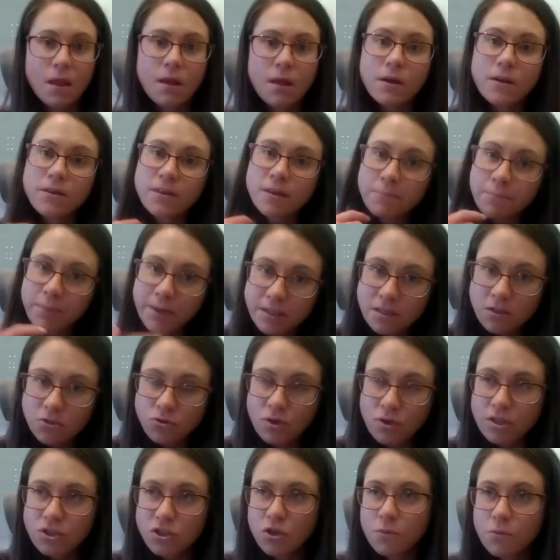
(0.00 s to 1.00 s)
The business
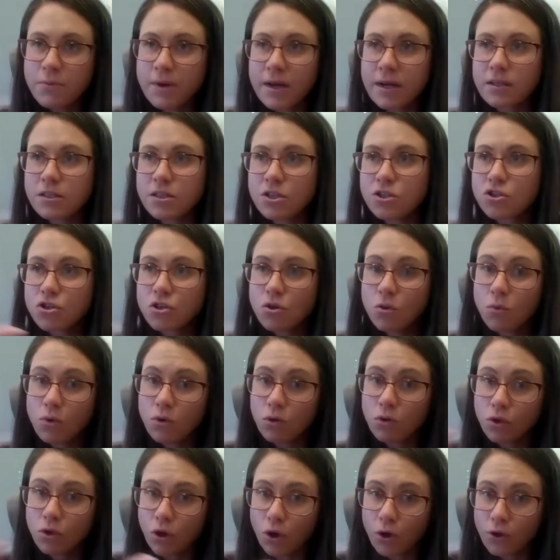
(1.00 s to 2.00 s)
rescue practitioner
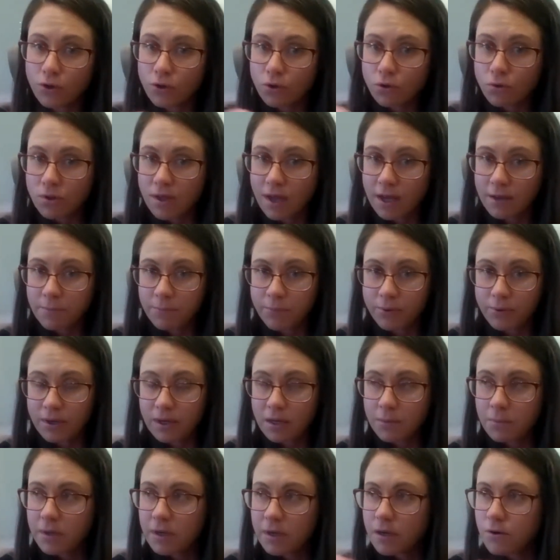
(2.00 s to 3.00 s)
will go through that
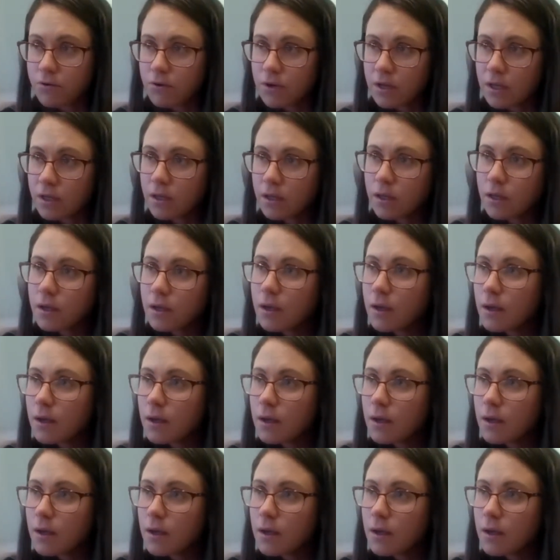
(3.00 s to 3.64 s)
preliminary